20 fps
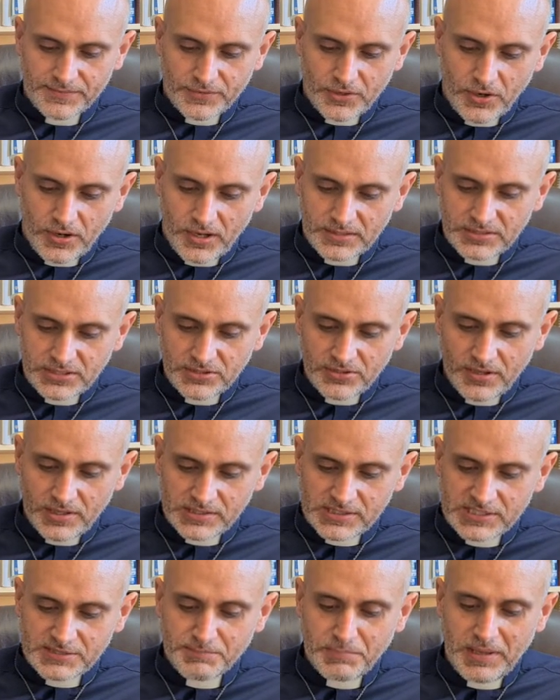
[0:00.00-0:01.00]
God did not
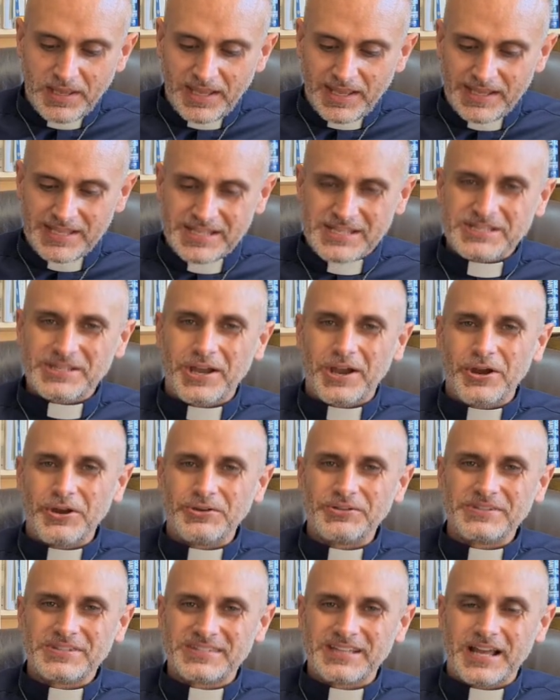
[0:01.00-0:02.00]
spare his
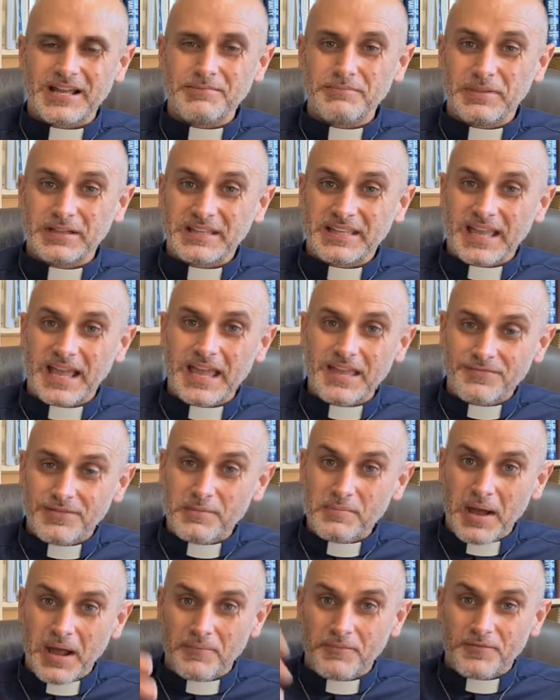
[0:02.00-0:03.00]
own son but gave
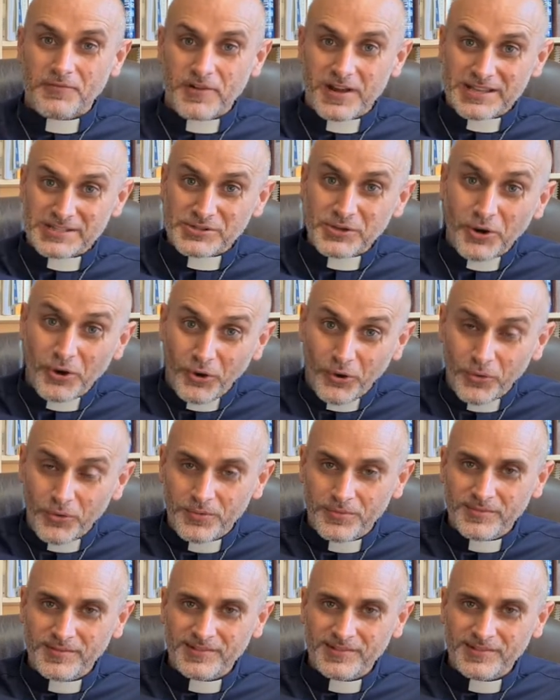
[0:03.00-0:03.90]
him up for us all,